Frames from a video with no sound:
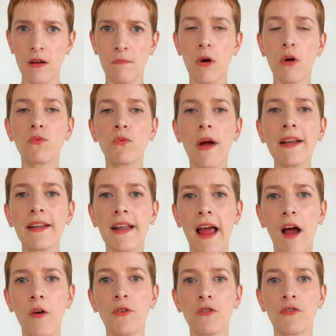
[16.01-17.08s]
But right
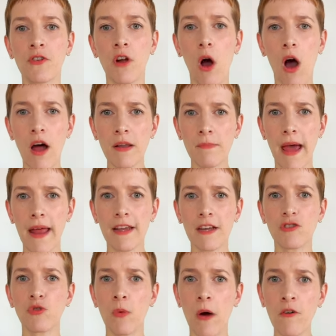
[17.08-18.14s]
now, there's an
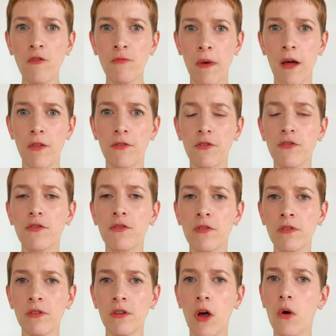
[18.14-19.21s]
automatic 12 month
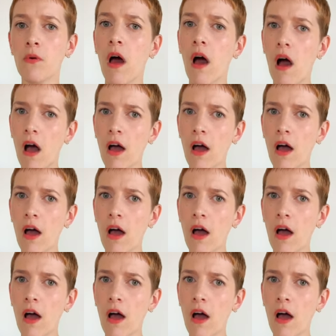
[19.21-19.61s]
student loan